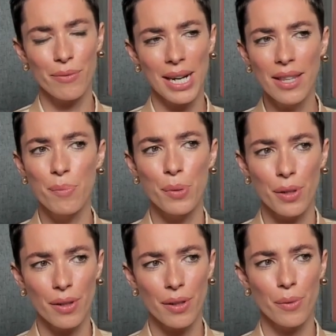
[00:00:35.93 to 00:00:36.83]
read the
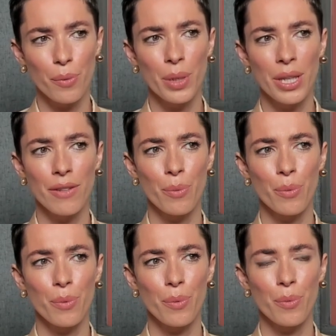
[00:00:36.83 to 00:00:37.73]
book with a
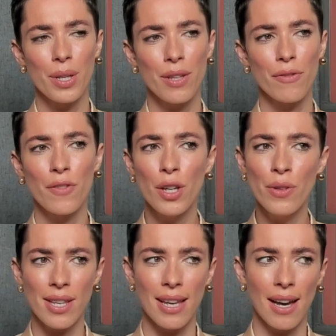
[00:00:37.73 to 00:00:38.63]
with a
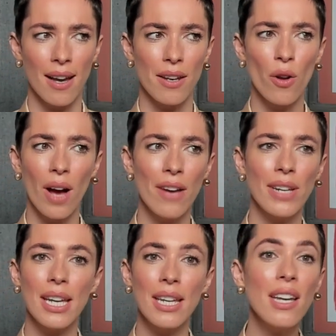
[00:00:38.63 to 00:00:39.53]
view to that, not
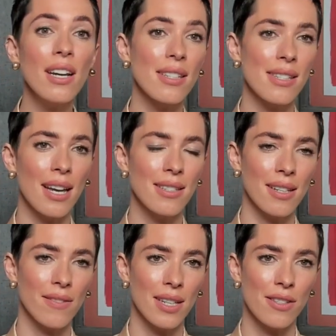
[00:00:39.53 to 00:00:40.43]
having any
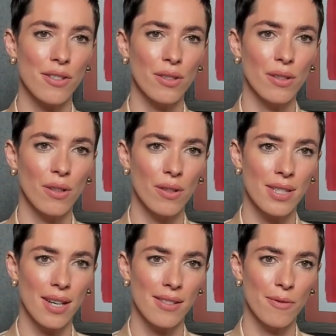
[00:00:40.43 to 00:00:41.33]
understanding of the historical
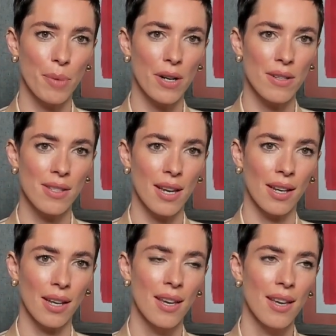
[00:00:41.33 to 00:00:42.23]
context of
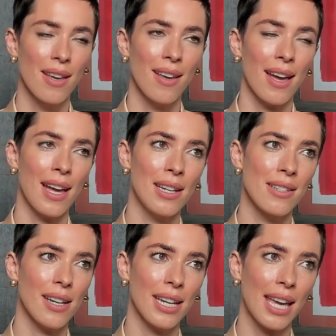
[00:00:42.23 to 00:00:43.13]
passing.
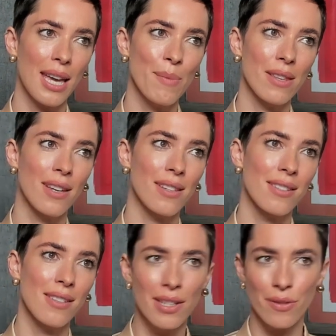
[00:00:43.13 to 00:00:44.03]
And I came out the
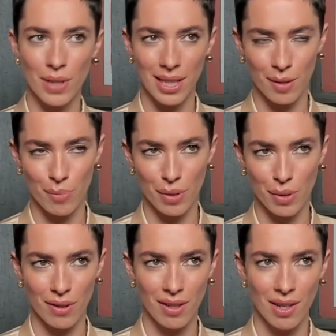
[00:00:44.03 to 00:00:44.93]
other side of reading the
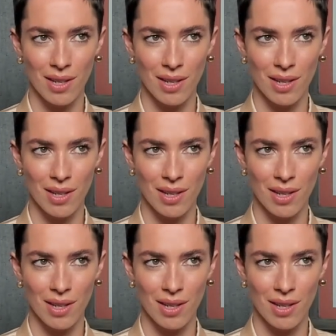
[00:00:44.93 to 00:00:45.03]
book